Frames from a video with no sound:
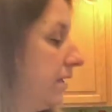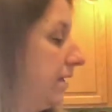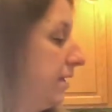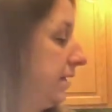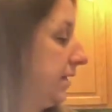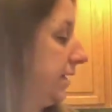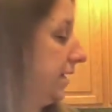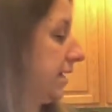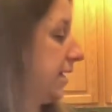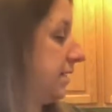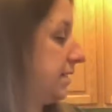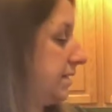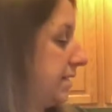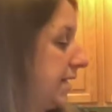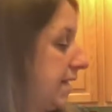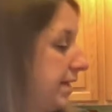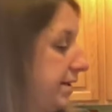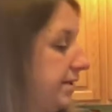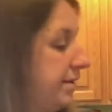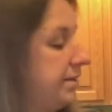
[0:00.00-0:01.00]
And like I
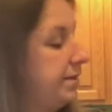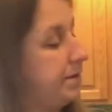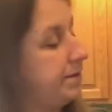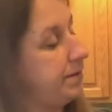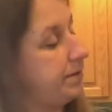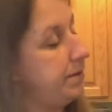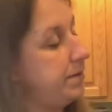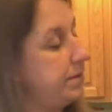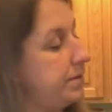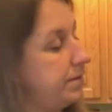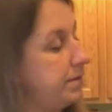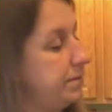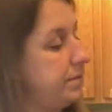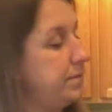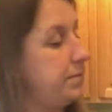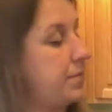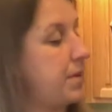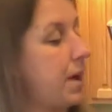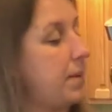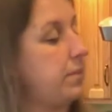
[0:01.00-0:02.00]
said,
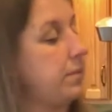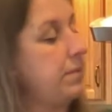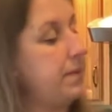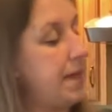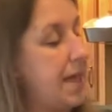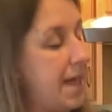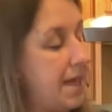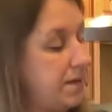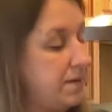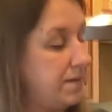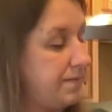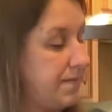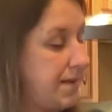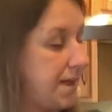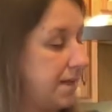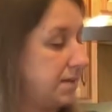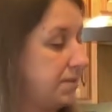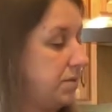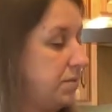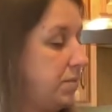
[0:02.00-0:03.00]
probably end of
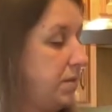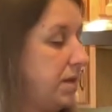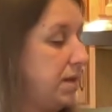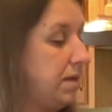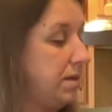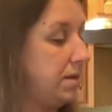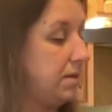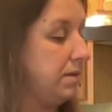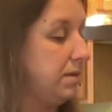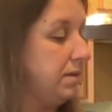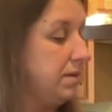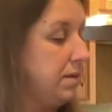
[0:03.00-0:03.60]
next week,